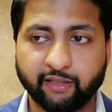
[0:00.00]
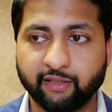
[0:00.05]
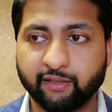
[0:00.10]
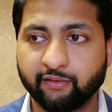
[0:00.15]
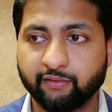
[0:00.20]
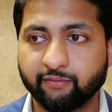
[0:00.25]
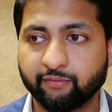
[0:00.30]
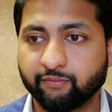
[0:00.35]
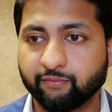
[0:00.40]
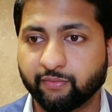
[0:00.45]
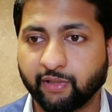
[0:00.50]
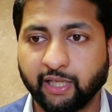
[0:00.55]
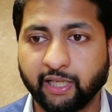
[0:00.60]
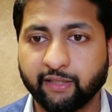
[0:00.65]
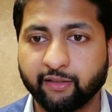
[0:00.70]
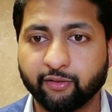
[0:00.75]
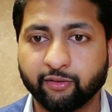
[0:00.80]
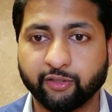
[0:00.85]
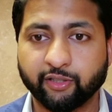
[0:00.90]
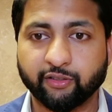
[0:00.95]
In,
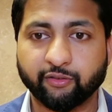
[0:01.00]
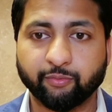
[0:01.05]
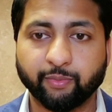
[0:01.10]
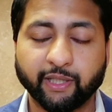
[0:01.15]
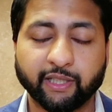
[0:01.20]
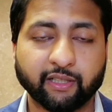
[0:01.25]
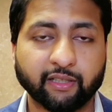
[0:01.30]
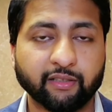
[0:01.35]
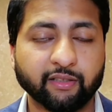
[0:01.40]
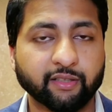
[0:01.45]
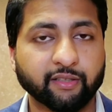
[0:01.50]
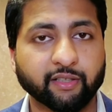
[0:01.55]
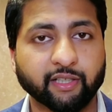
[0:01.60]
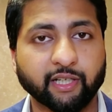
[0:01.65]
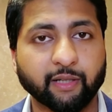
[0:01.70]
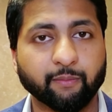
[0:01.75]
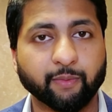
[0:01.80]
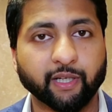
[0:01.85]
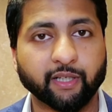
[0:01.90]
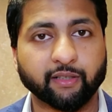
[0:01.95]
I don't expect in
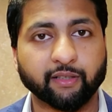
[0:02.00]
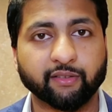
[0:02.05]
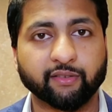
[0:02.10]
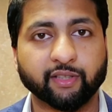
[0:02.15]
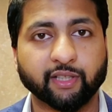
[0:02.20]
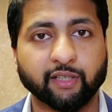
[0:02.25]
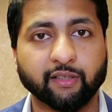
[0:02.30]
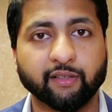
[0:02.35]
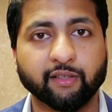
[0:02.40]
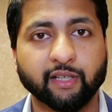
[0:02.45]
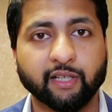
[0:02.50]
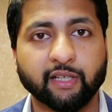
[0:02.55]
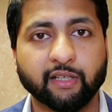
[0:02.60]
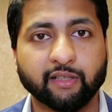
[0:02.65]
India, Pakistan,